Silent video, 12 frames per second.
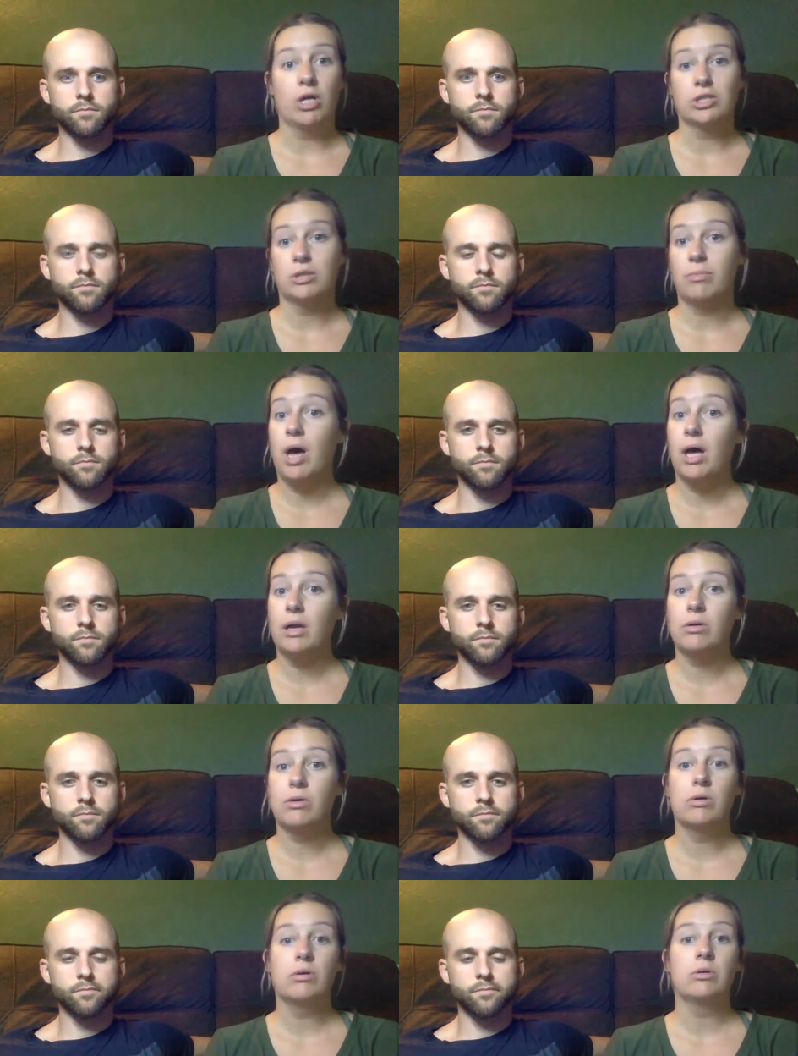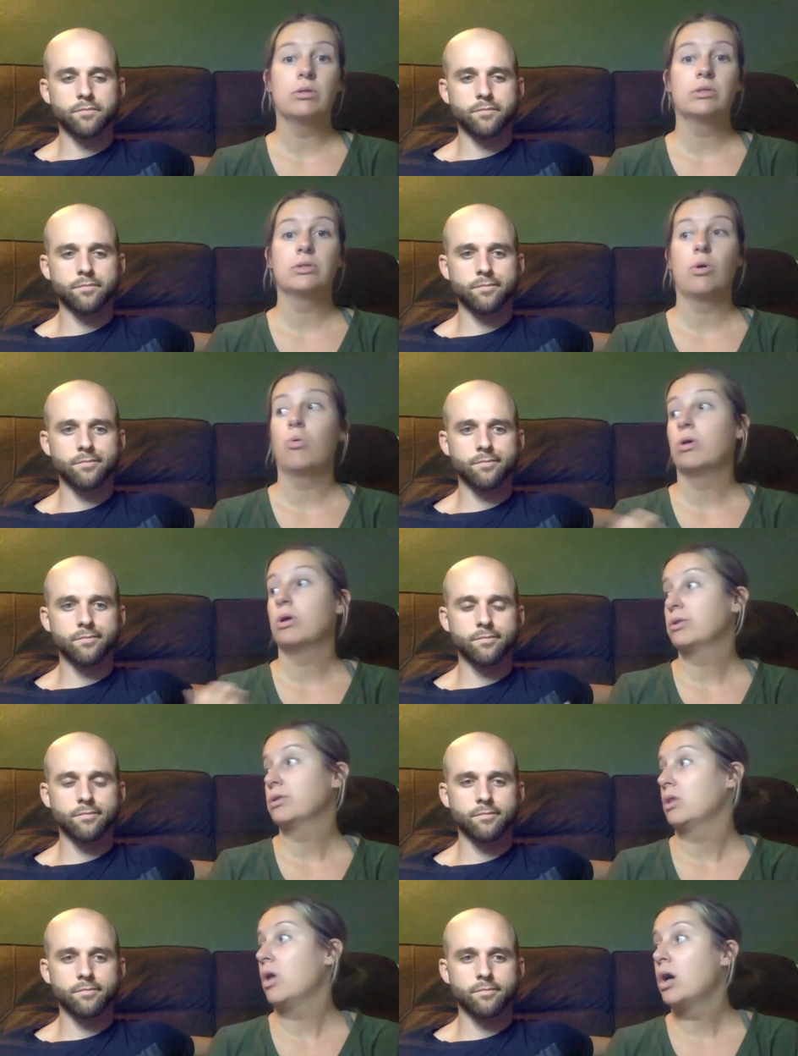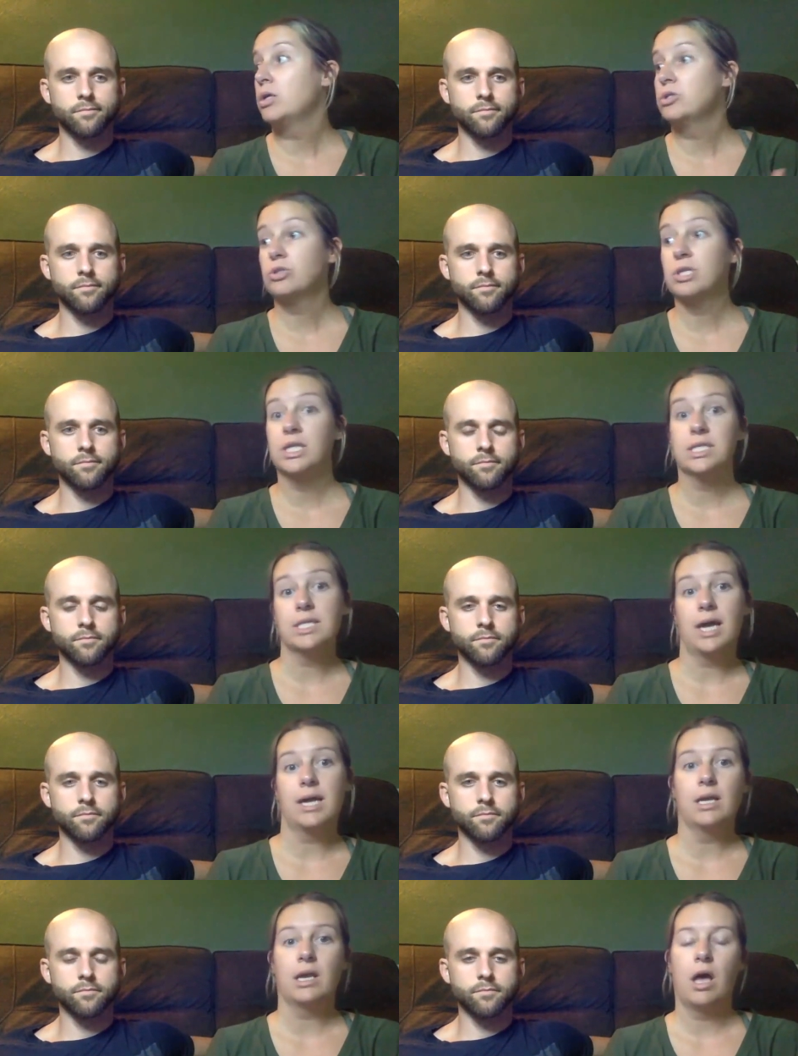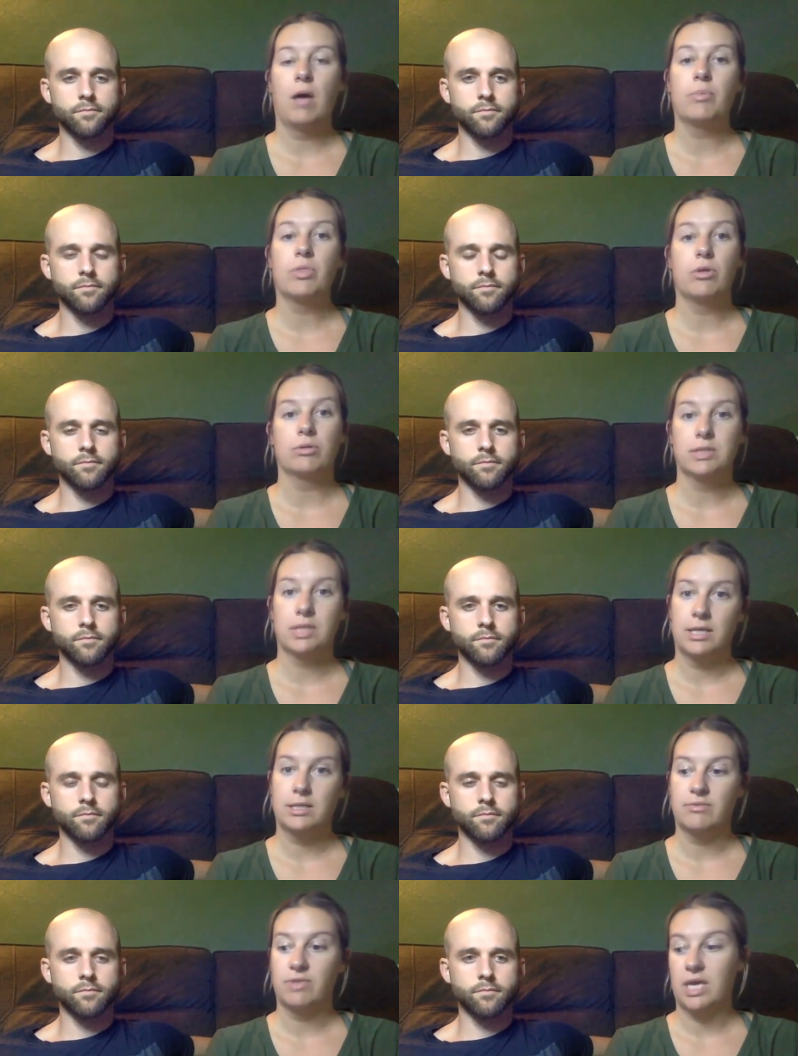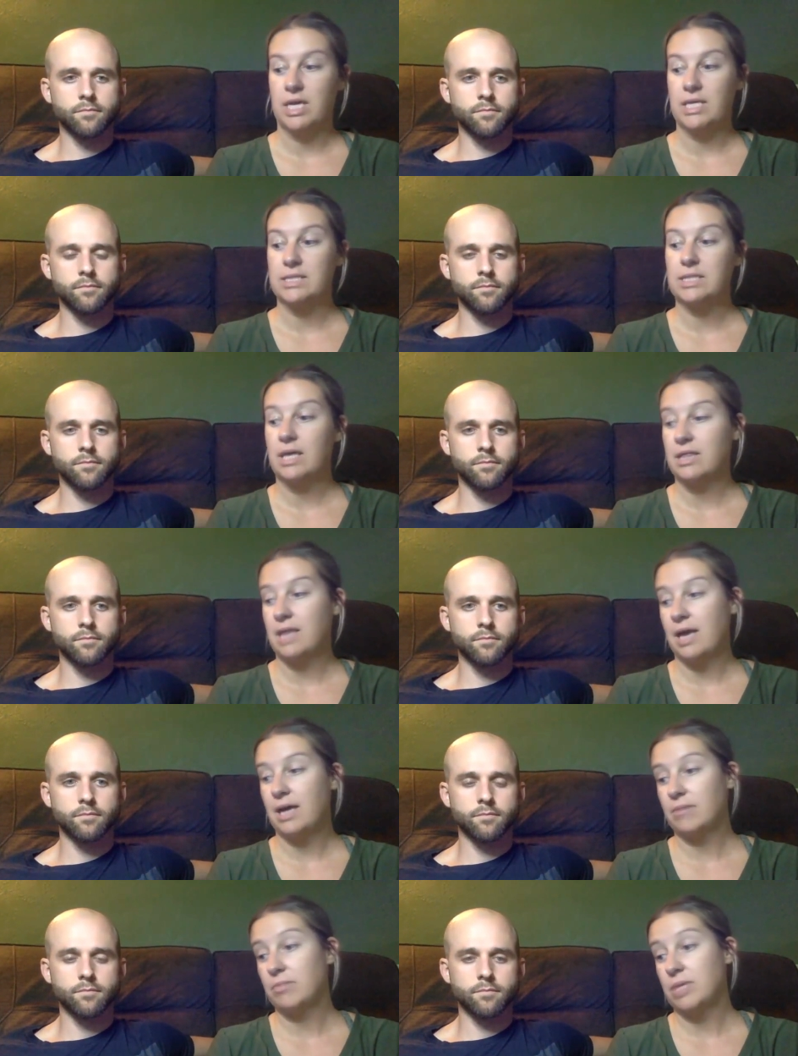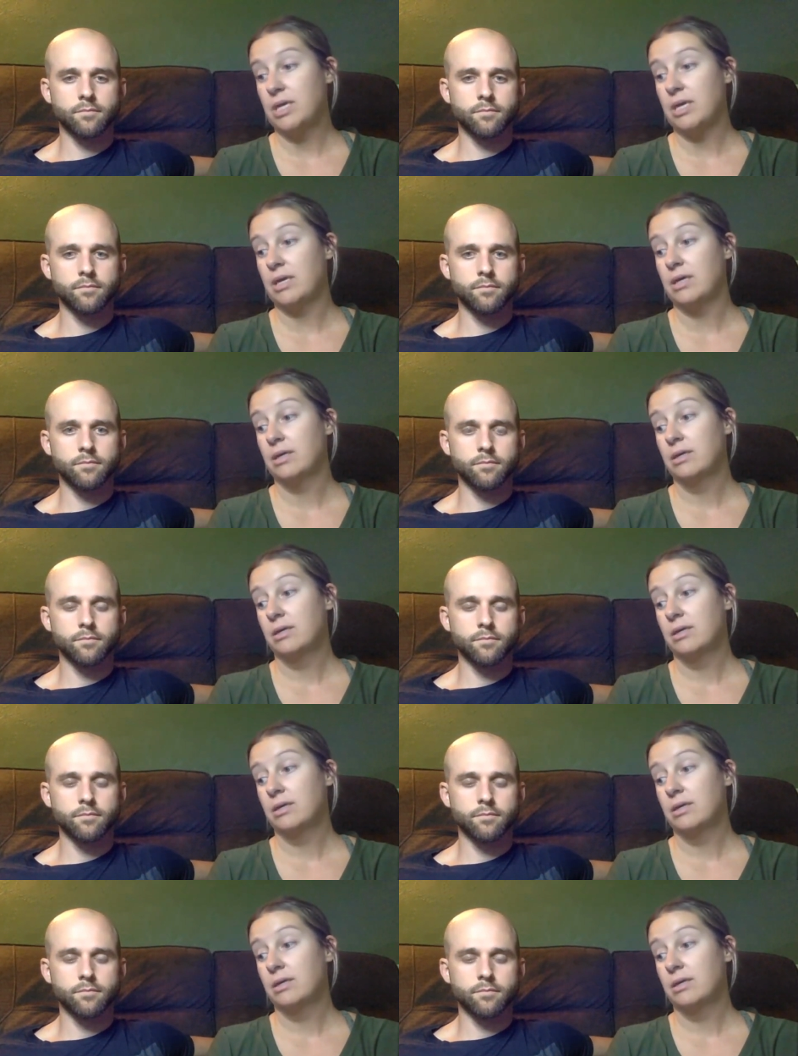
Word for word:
Speaker 1: wash the bottles or the laundry the tidying up those kinds of things and that can be